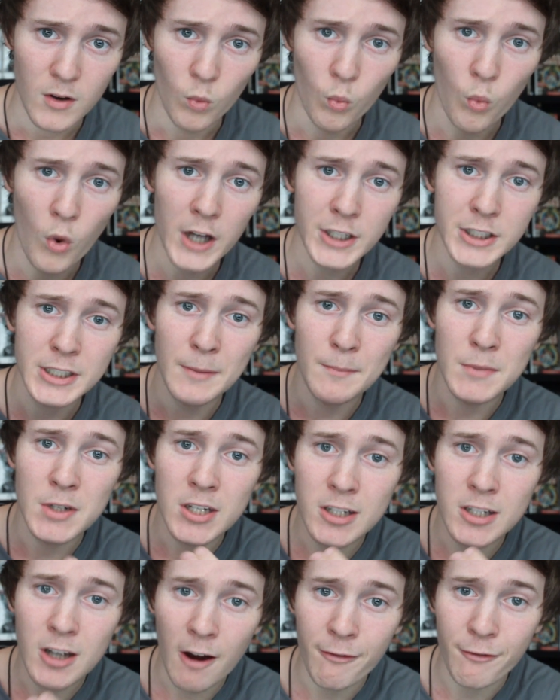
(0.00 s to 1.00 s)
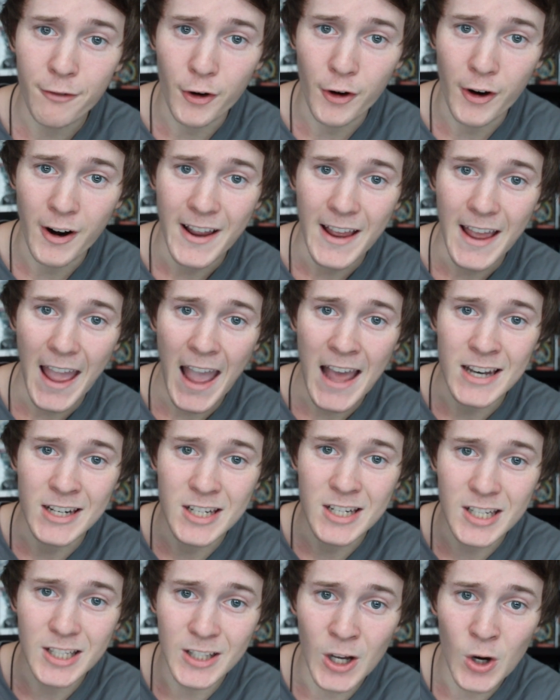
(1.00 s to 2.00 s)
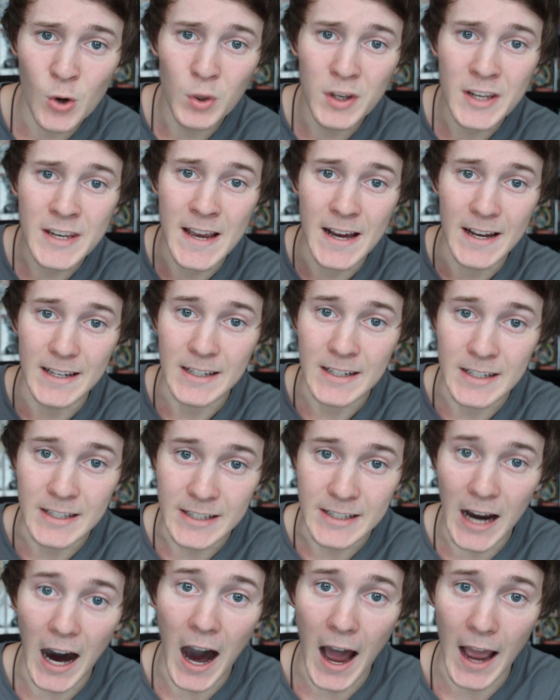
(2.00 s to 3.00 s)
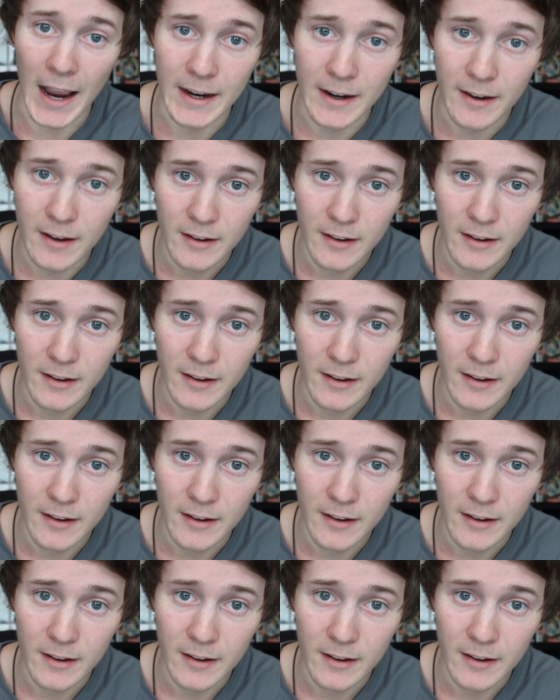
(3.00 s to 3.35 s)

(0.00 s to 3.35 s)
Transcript: watch him suffer and slowly die.